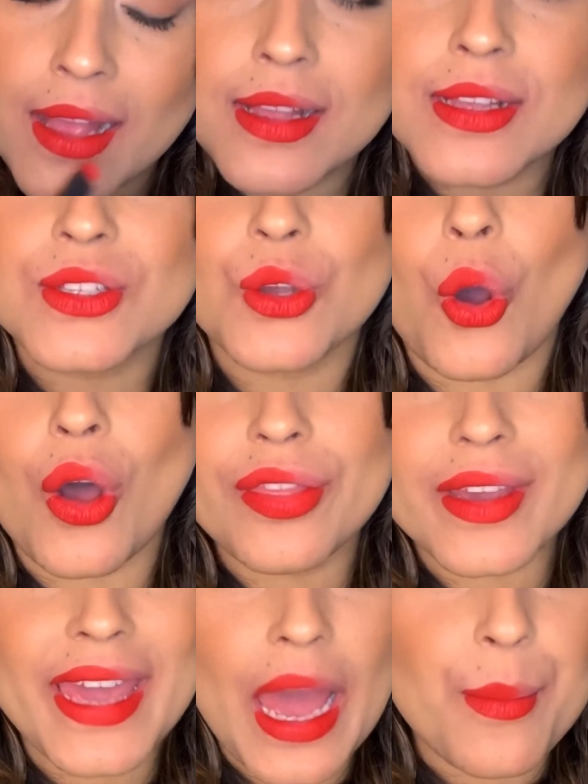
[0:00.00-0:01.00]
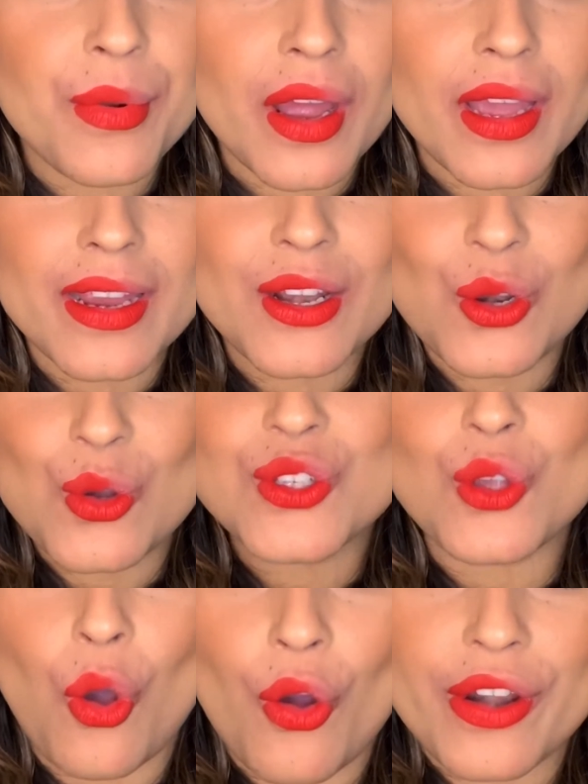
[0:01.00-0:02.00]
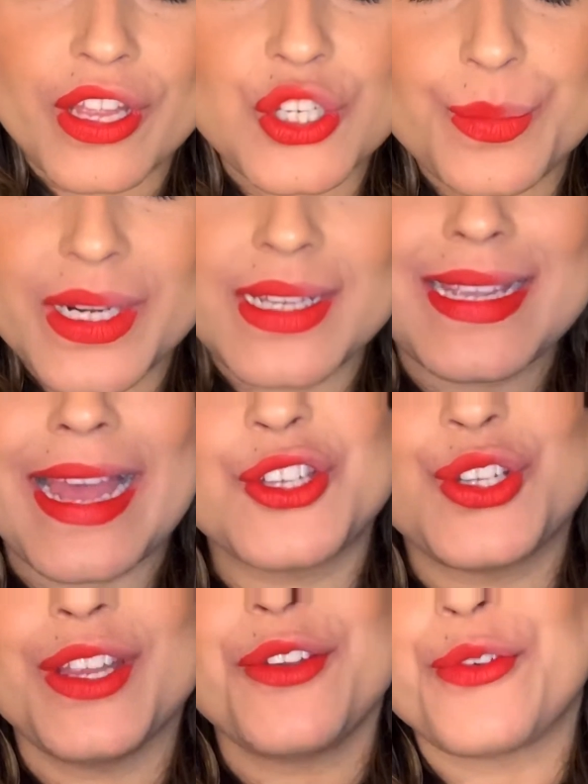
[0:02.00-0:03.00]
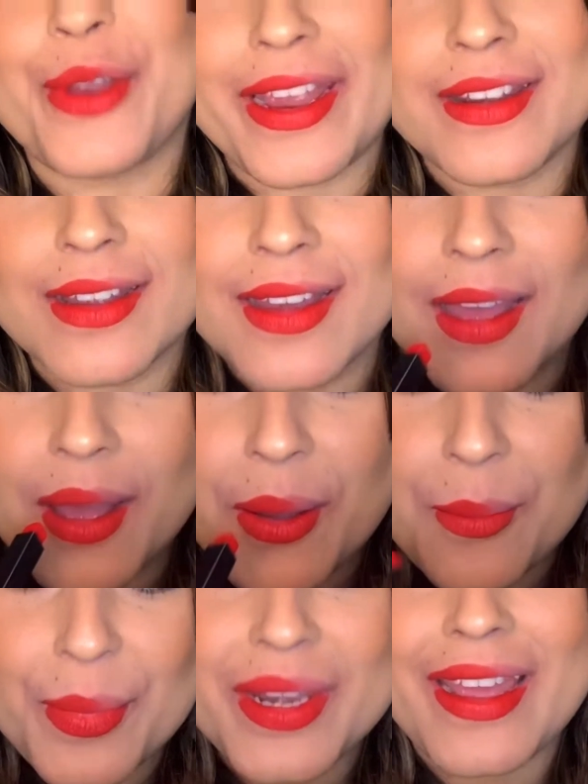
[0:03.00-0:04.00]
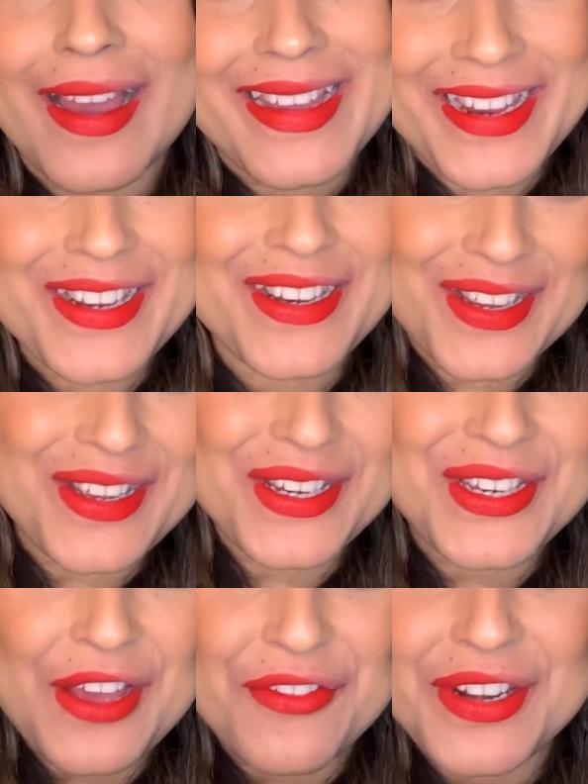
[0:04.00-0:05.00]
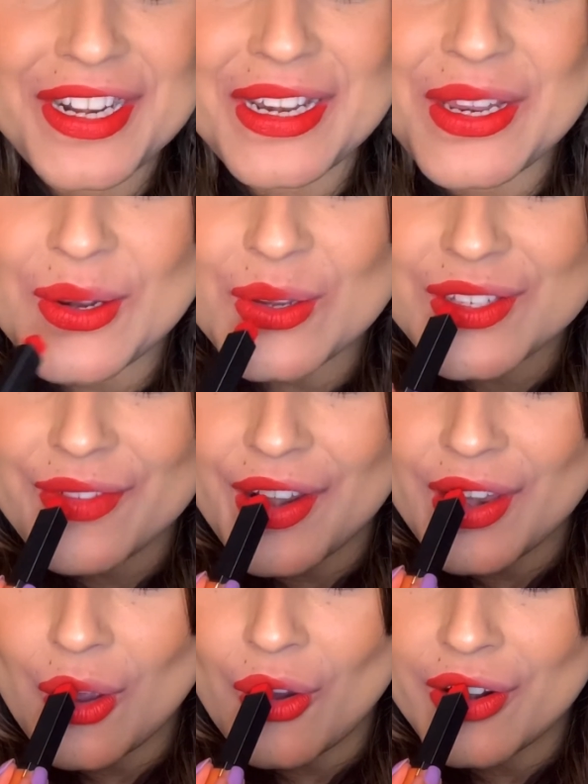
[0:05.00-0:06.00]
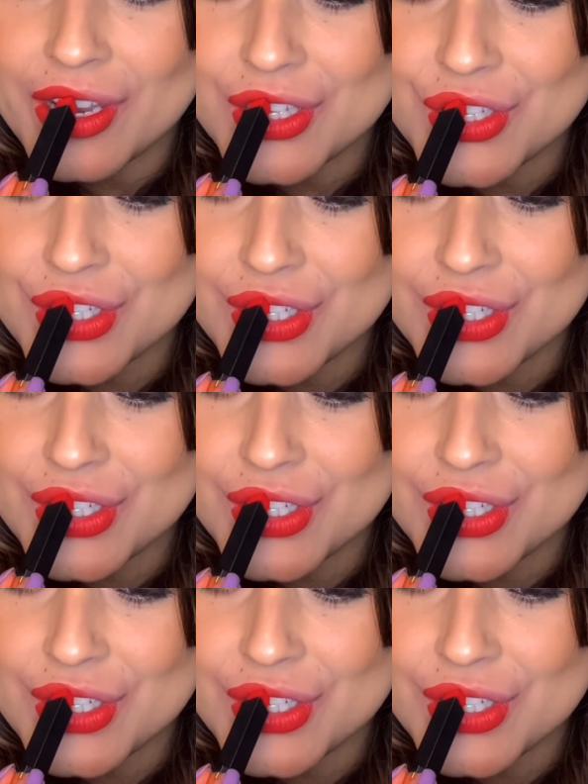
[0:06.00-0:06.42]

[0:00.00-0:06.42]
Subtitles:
So on the camera, it looks orange, but it's actually red. But yeah, it definitely looks very orange.